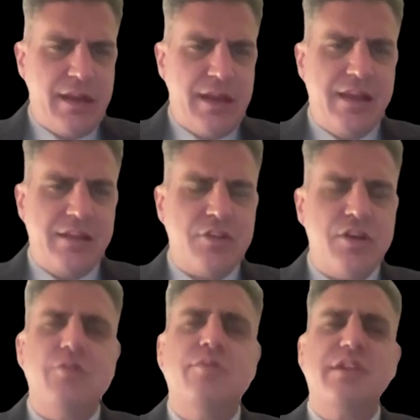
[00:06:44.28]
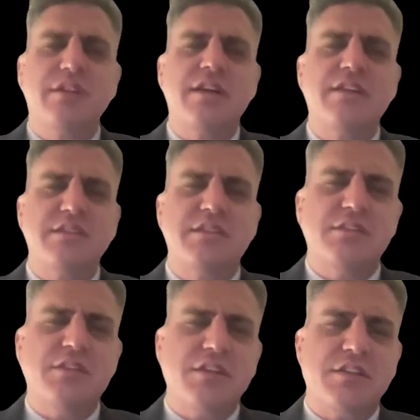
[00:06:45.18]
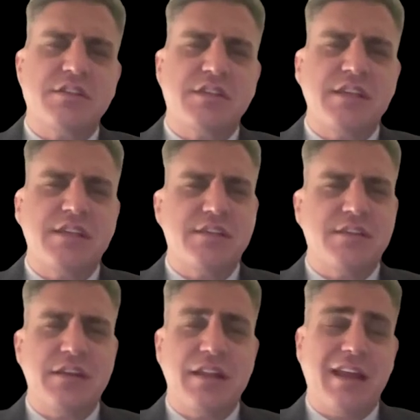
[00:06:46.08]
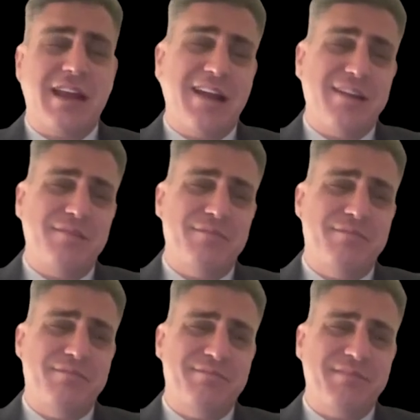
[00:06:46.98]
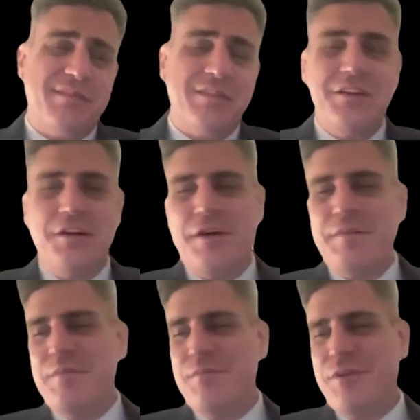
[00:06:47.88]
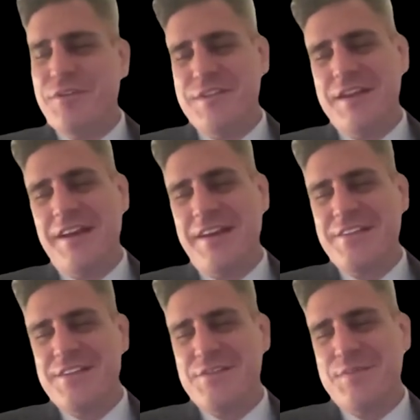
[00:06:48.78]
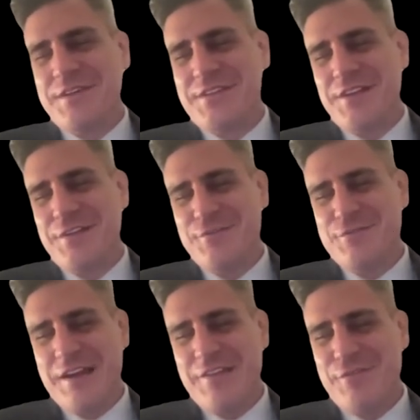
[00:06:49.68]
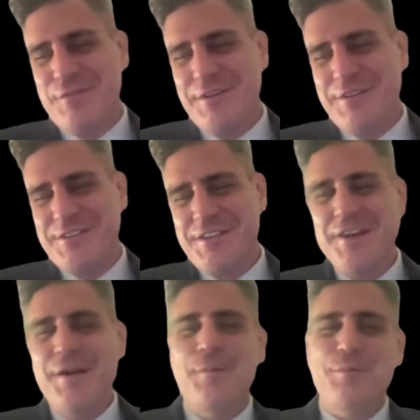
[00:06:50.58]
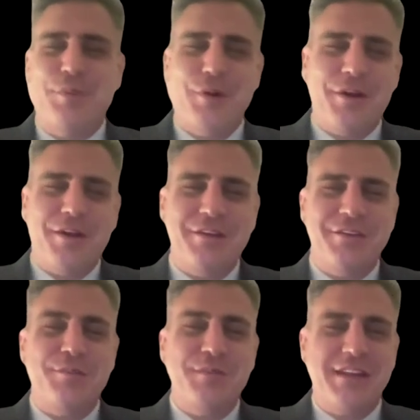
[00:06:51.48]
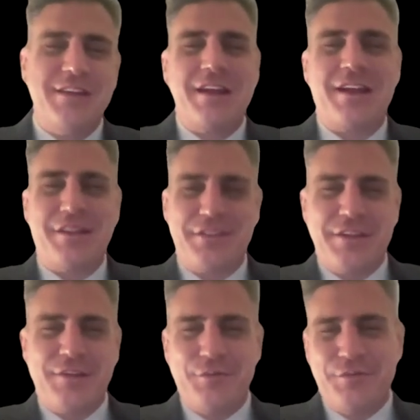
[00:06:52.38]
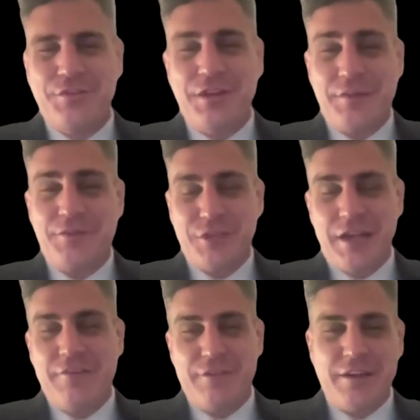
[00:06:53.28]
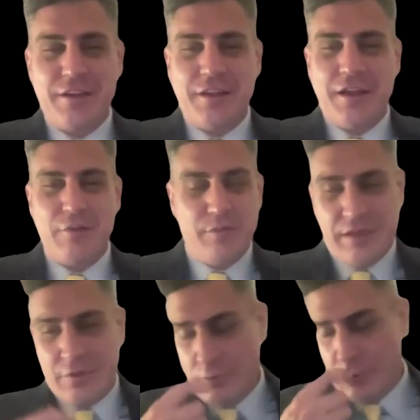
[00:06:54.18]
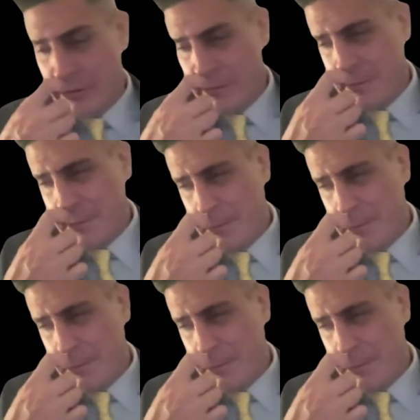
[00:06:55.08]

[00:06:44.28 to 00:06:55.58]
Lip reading: And it sees like I mean, personally, I guess it's because I don't travel much, but to me, like I think like traveling a lot would be cool,